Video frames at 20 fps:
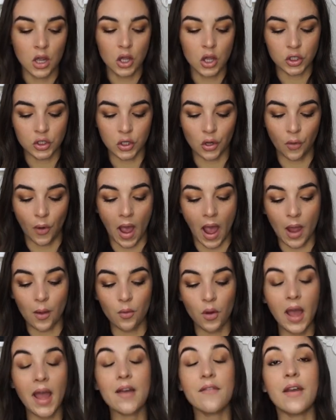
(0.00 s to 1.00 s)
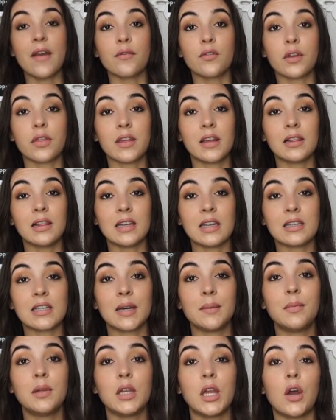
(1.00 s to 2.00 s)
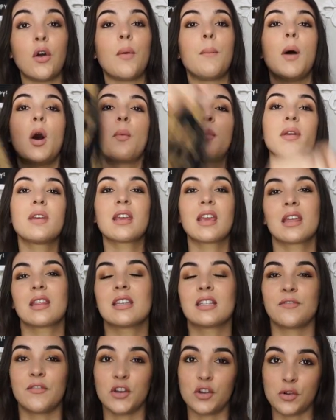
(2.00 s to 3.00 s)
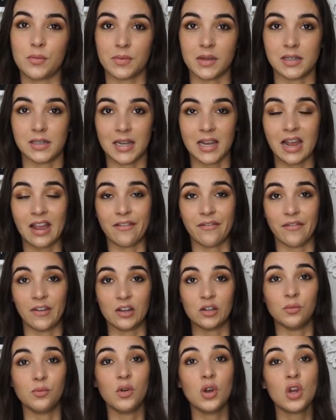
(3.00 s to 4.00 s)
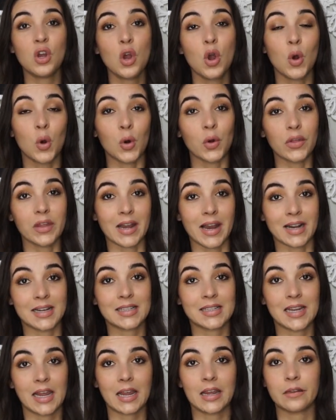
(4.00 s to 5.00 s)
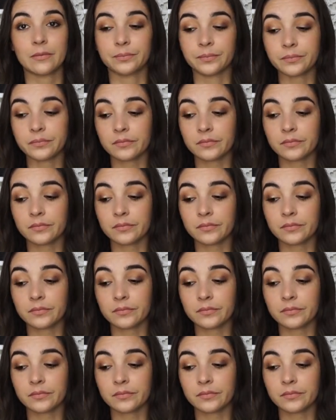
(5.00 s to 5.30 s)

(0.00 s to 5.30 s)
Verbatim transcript: So I will have everything linked down below. I'm hoping to get this video up the day I film or the next day,